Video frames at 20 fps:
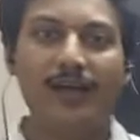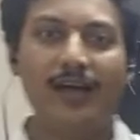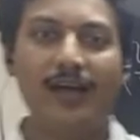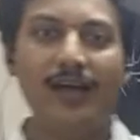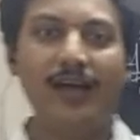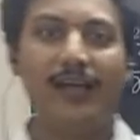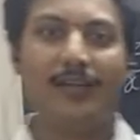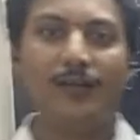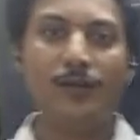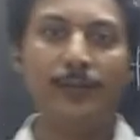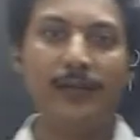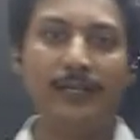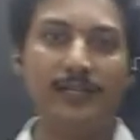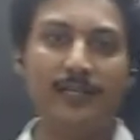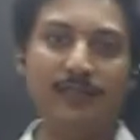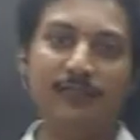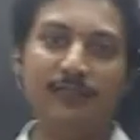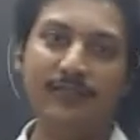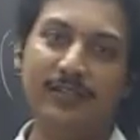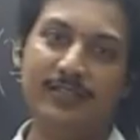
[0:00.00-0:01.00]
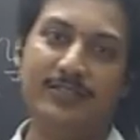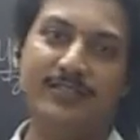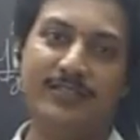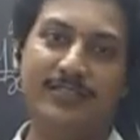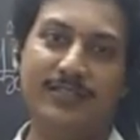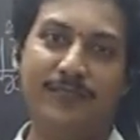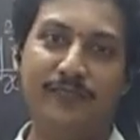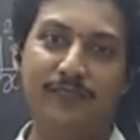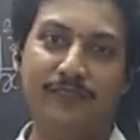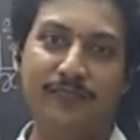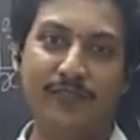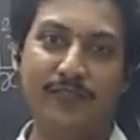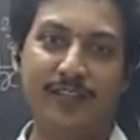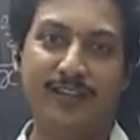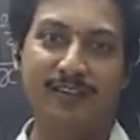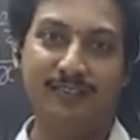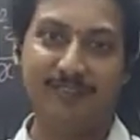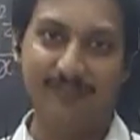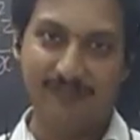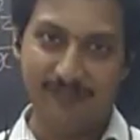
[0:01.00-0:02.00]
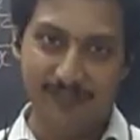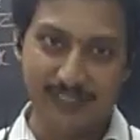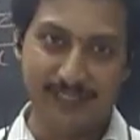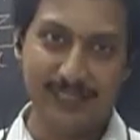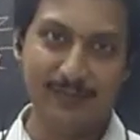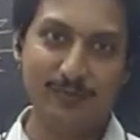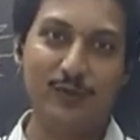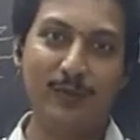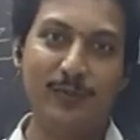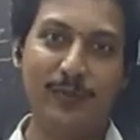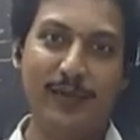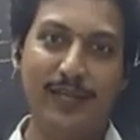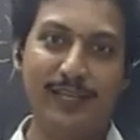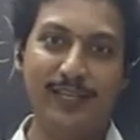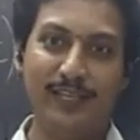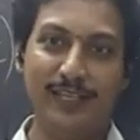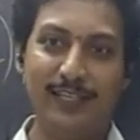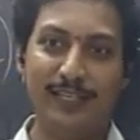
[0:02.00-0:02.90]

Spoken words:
Hello my dear friends, welcome to my